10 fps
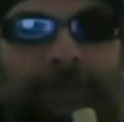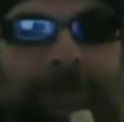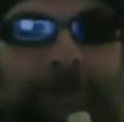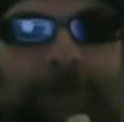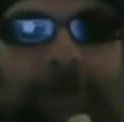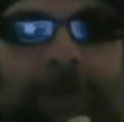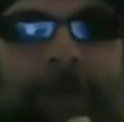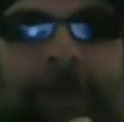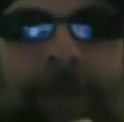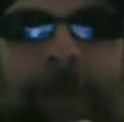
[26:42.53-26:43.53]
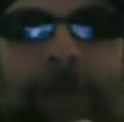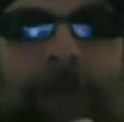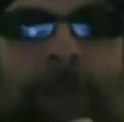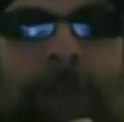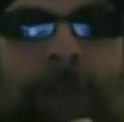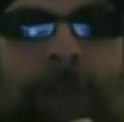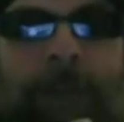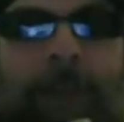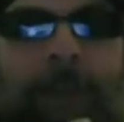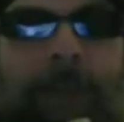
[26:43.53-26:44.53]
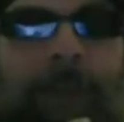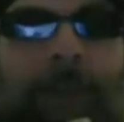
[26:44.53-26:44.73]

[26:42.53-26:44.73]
[no speech]